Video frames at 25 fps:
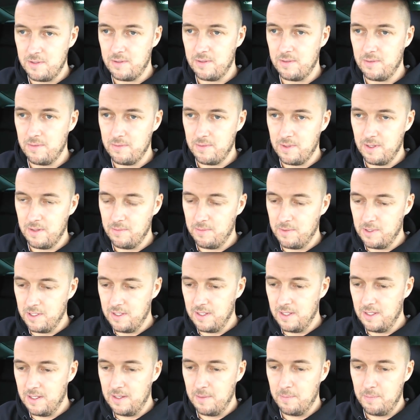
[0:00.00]
when we did
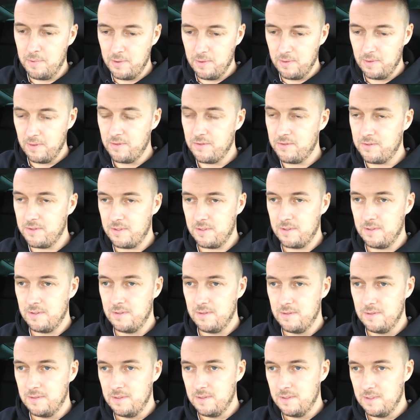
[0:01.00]
the pulls,
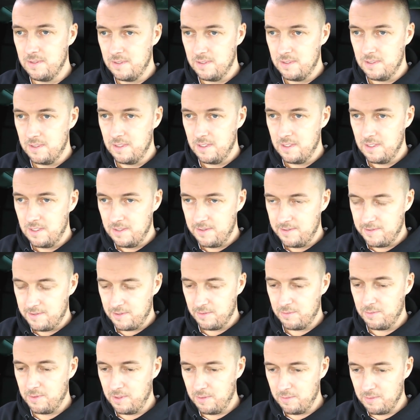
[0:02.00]
so
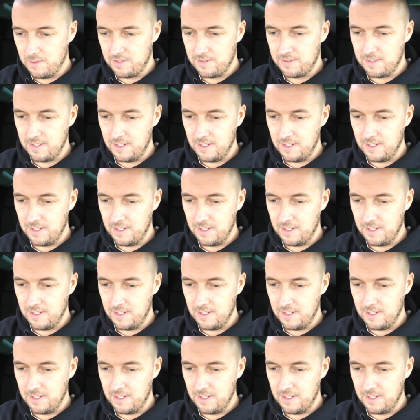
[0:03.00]
we will see